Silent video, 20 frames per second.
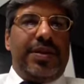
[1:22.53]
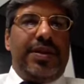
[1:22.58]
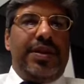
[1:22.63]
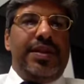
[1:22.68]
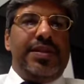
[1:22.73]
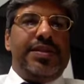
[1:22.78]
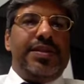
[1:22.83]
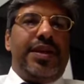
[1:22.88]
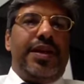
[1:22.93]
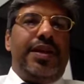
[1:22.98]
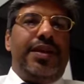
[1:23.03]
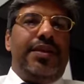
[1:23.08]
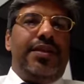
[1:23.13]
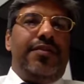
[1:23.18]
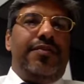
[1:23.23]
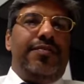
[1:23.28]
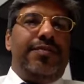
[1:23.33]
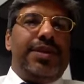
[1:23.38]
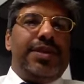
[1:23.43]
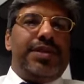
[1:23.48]
This kind
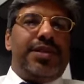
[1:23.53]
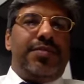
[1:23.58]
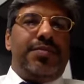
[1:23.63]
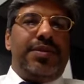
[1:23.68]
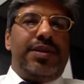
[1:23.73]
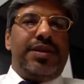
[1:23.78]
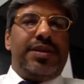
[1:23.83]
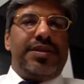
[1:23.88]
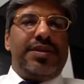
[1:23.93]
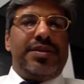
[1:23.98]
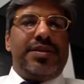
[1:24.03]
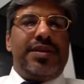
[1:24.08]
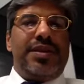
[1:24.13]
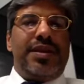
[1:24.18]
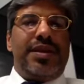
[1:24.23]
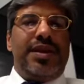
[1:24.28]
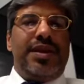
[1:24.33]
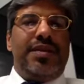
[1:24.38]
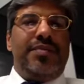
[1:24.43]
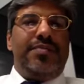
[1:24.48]
of measurement,
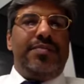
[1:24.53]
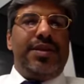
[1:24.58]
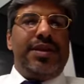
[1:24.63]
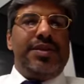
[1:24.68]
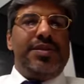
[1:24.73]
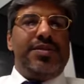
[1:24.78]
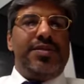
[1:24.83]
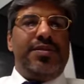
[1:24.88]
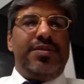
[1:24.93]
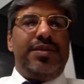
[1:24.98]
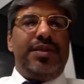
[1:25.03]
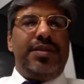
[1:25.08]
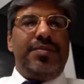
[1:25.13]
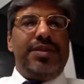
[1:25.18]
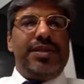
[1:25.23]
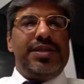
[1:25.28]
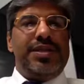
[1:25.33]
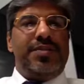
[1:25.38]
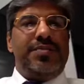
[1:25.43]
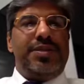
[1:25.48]
and based on the
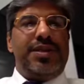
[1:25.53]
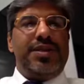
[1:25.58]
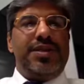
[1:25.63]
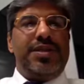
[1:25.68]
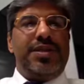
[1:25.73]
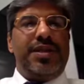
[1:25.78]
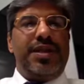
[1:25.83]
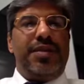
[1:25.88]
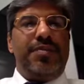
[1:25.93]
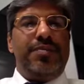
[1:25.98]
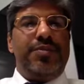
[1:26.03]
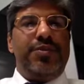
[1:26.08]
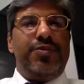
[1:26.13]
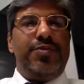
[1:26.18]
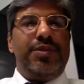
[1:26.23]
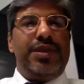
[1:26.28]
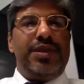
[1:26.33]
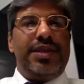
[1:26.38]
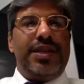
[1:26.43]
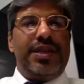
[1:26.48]
measurement, the
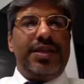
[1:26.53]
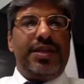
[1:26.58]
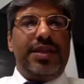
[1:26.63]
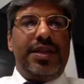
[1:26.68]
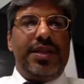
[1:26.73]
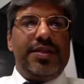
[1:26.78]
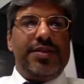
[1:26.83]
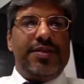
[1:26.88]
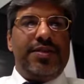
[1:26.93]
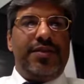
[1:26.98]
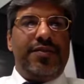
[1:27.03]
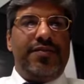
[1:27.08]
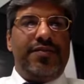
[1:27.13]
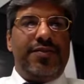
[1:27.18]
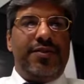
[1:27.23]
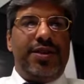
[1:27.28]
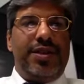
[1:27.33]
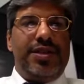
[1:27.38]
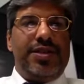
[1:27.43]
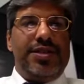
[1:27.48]
improvement techniques of
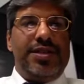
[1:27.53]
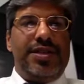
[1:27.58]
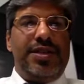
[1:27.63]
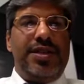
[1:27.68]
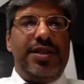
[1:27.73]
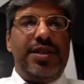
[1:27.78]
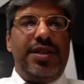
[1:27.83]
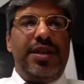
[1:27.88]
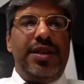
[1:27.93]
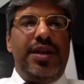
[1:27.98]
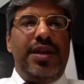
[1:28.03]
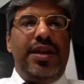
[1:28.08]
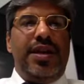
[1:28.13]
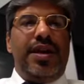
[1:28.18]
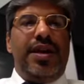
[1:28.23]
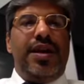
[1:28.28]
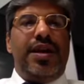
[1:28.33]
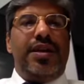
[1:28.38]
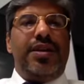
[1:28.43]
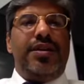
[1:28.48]
quality
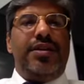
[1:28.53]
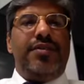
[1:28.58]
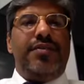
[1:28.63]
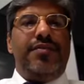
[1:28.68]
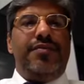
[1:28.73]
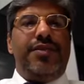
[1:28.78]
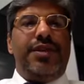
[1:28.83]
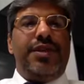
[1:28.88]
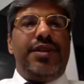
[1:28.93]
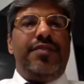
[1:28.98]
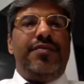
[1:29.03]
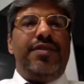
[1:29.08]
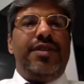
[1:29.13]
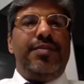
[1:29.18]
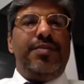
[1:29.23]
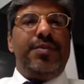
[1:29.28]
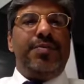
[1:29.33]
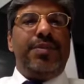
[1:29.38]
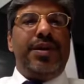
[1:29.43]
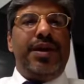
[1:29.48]
were
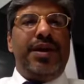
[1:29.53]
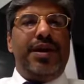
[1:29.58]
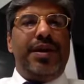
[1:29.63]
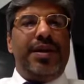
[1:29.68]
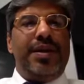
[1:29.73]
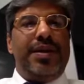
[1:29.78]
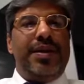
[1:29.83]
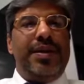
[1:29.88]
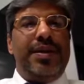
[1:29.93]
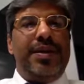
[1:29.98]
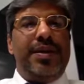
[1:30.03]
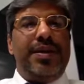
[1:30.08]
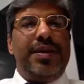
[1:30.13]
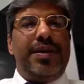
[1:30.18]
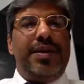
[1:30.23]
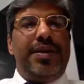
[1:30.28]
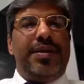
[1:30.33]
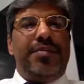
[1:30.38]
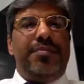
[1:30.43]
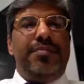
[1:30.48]
developed by
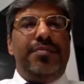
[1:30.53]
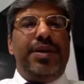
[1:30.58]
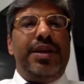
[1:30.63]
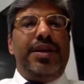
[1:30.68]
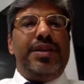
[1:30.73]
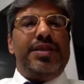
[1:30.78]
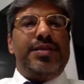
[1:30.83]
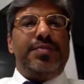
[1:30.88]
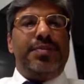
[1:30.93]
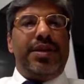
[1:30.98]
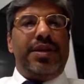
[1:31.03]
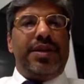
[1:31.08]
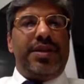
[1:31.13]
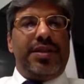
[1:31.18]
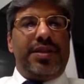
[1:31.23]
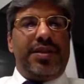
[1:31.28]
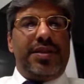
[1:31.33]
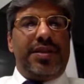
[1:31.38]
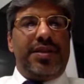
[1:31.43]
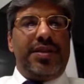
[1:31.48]
Bill
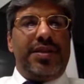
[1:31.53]
Smith